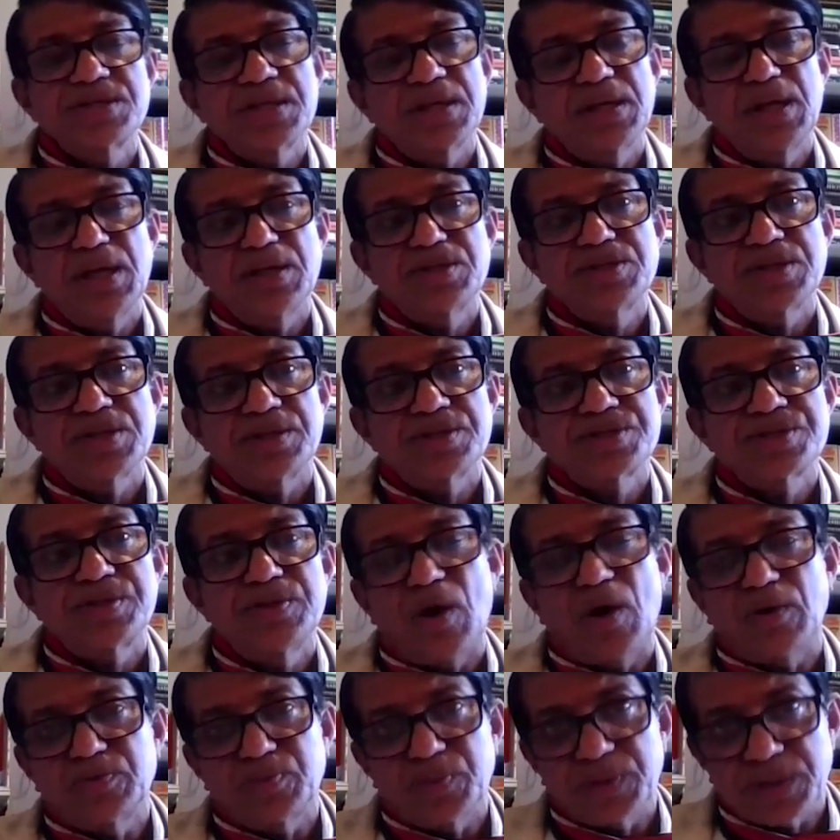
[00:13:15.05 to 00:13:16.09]
signatures
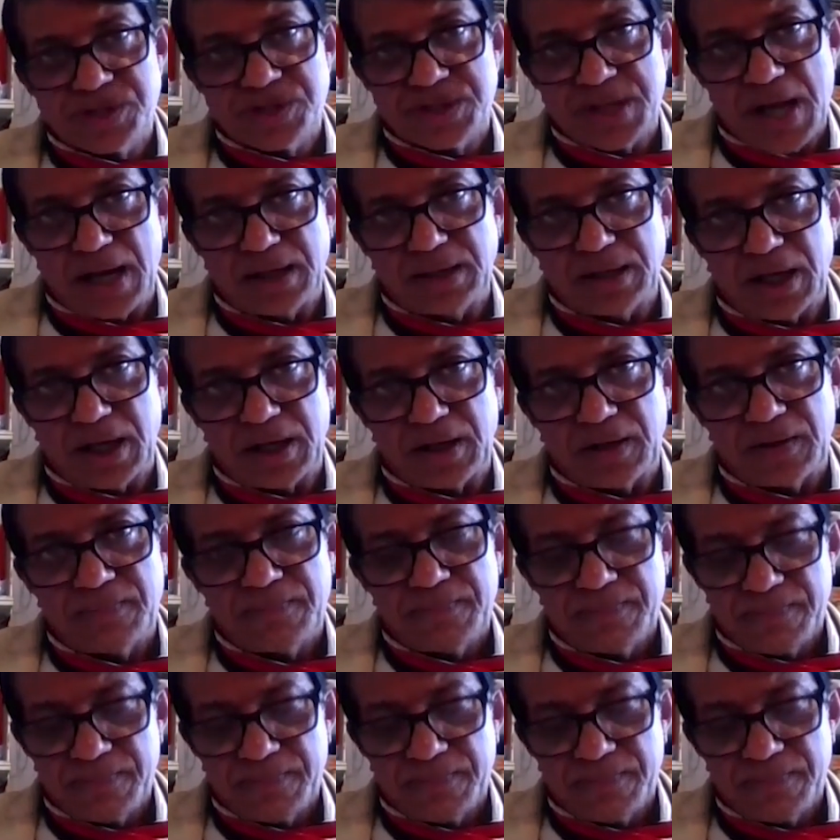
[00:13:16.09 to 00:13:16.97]
notwithstanding.